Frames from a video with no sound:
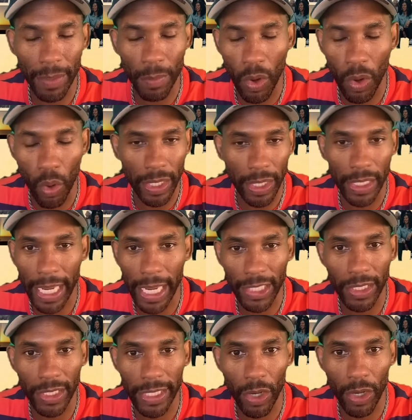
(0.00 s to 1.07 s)

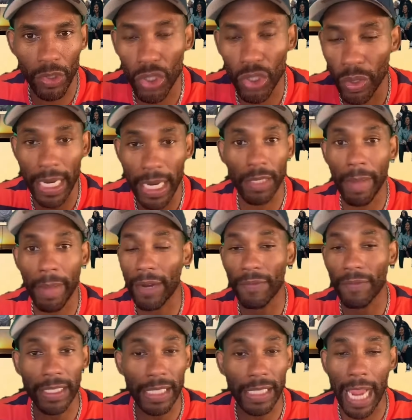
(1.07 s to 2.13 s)
Organization tells you, it doesn't matter if
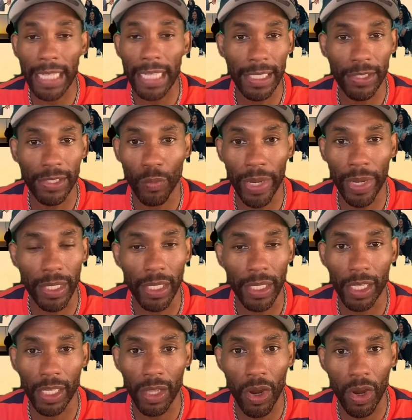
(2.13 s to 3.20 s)
the scientists are ringing
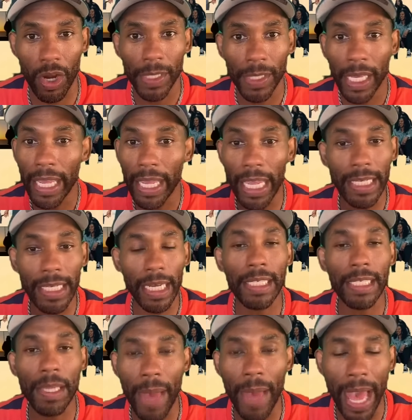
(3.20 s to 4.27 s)
the alarms, it
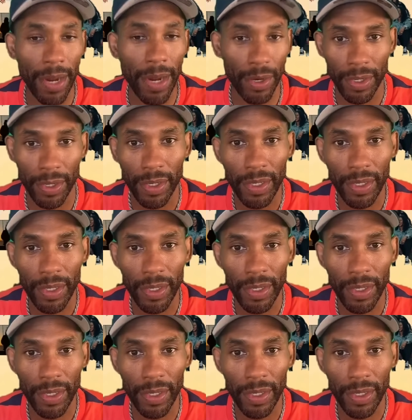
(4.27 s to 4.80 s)
doesn't matter.